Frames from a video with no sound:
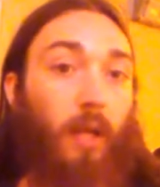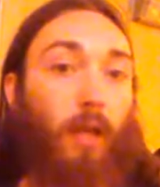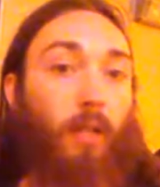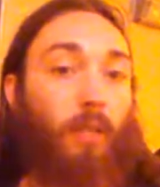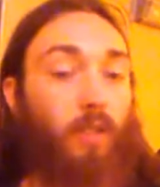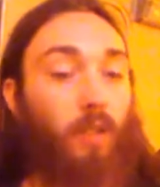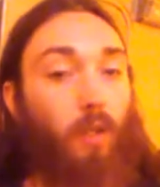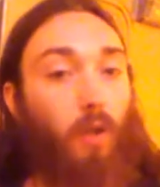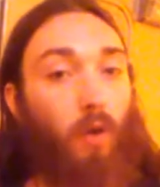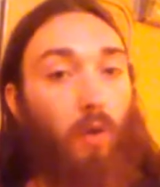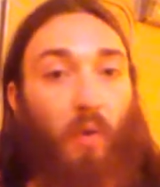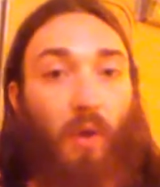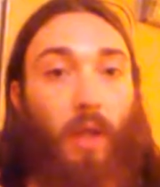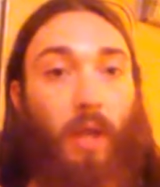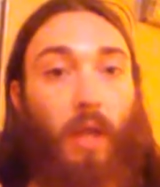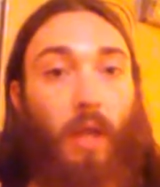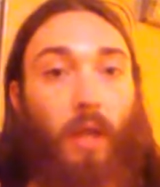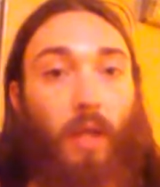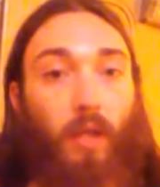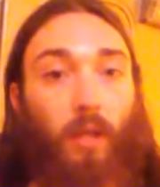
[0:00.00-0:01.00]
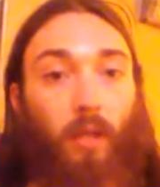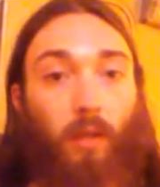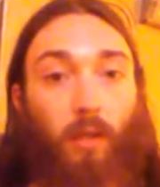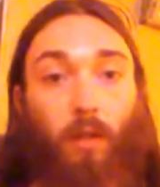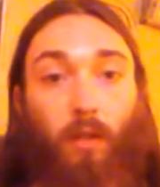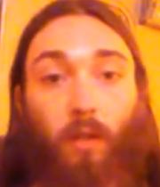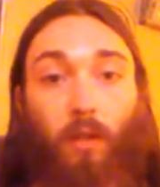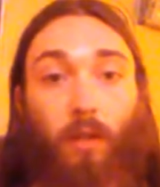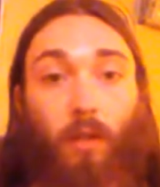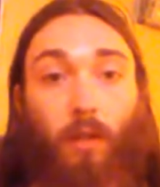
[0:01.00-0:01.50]
And so a
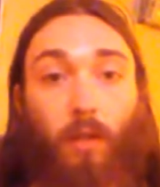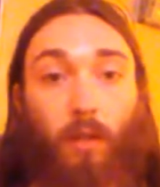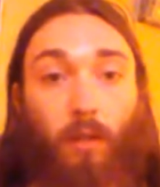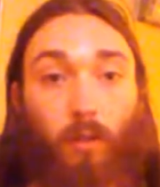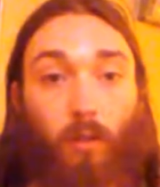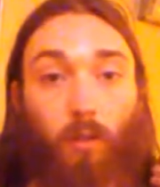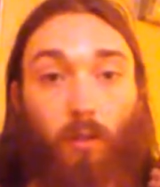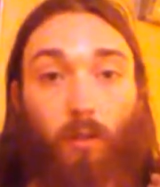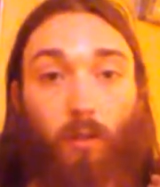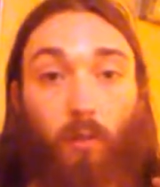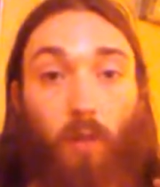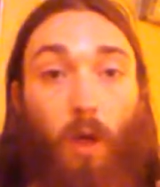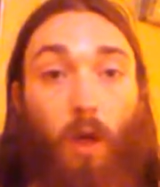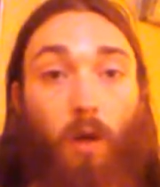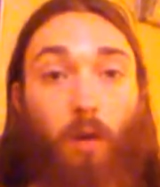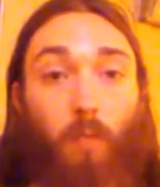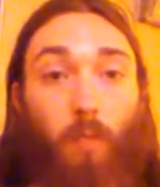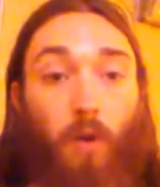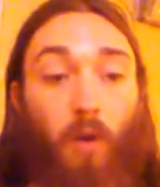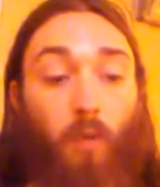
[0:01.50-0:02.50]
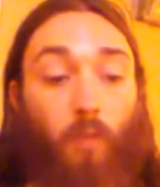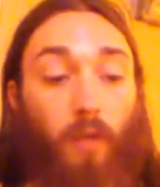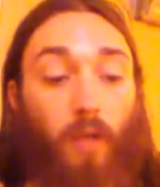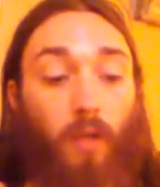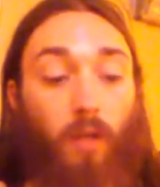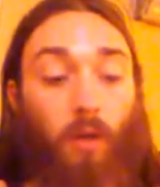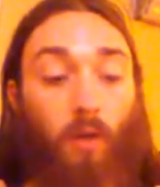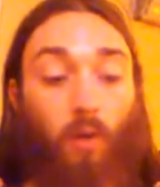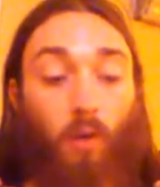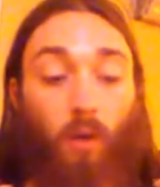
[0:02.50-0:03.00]

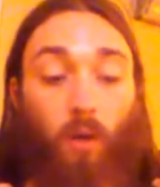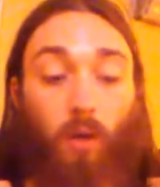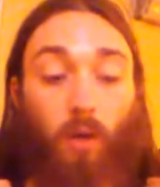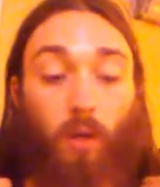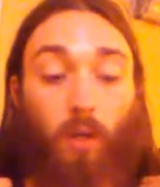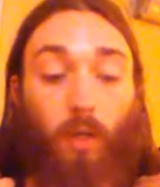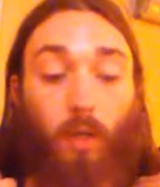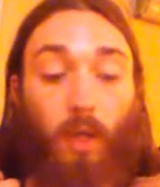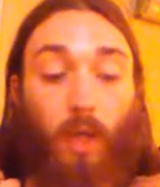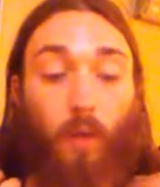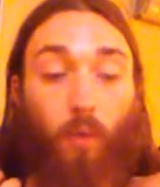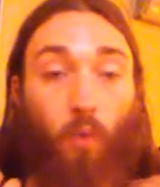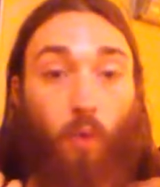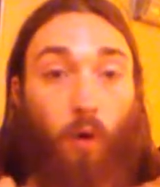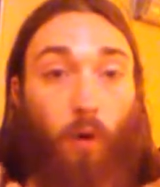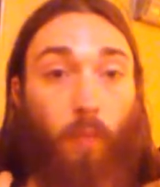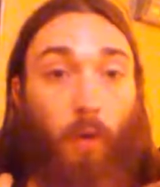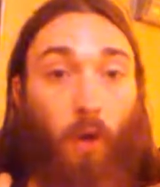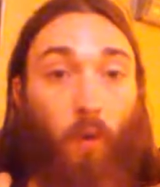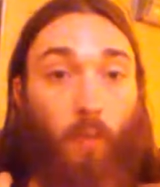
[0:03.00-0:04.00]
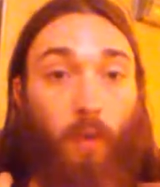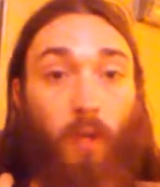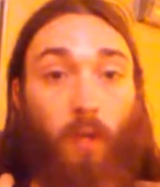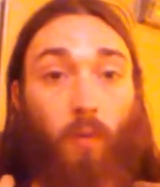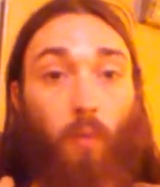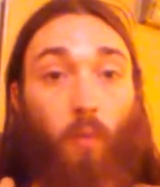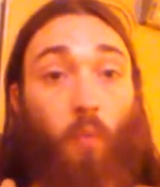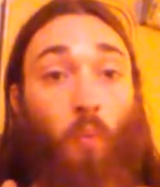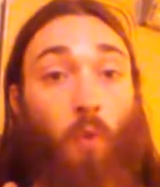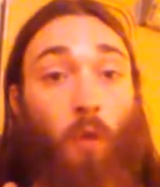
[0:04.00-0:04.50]
longbowman or a warbowman
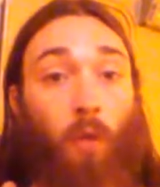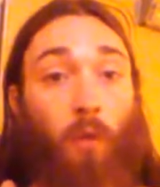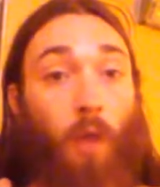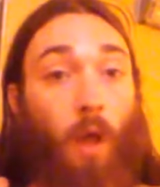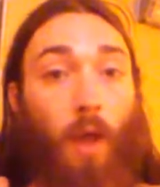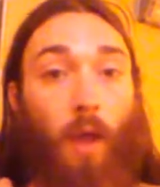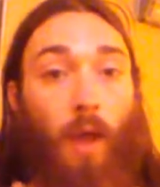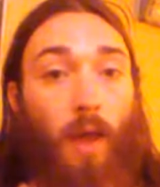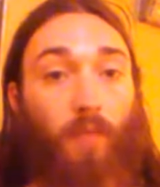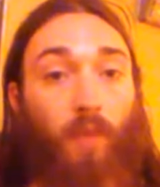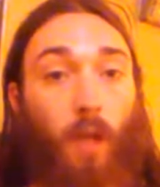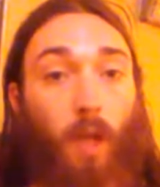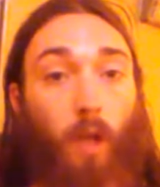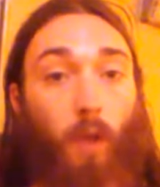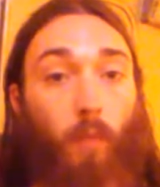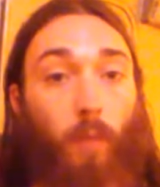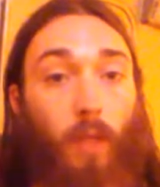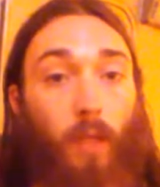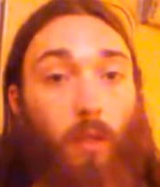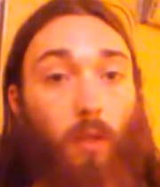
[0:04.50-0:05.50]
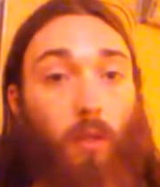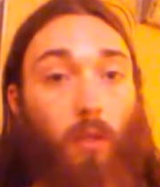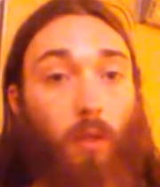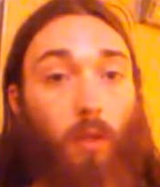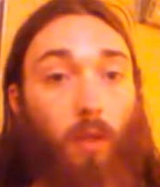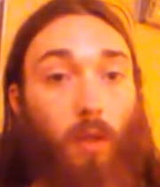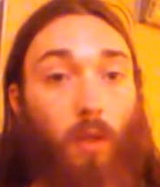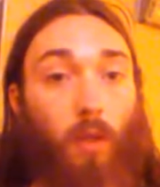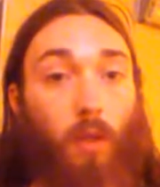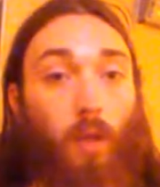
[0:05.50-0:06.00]
will not have a helmet.
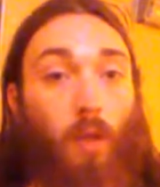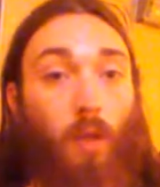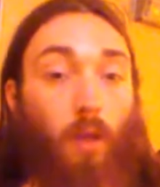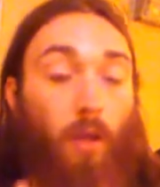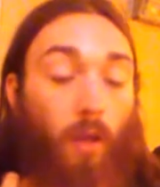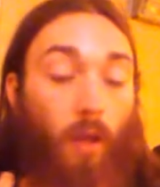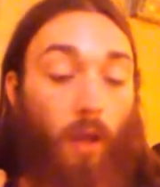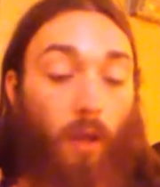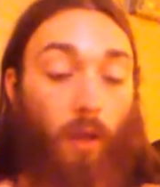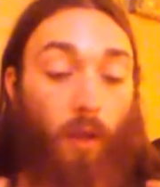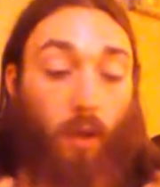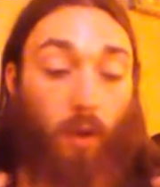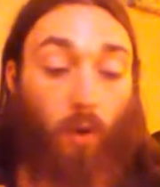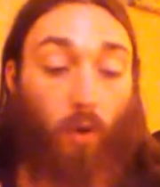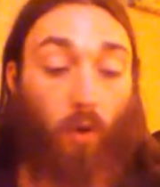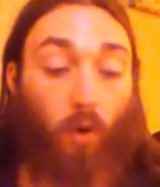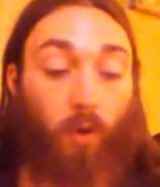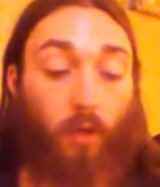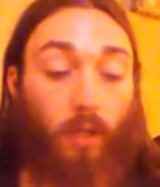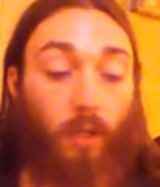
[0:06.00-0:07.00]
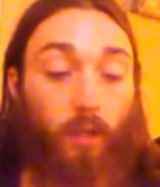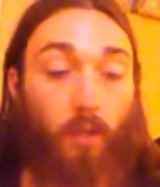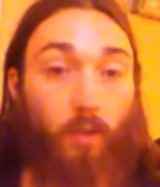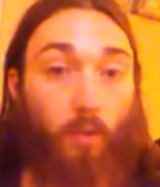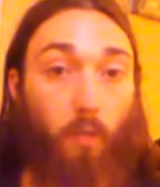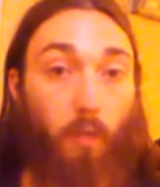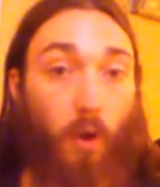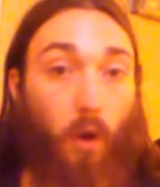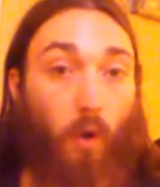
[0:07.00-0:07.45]
An orcish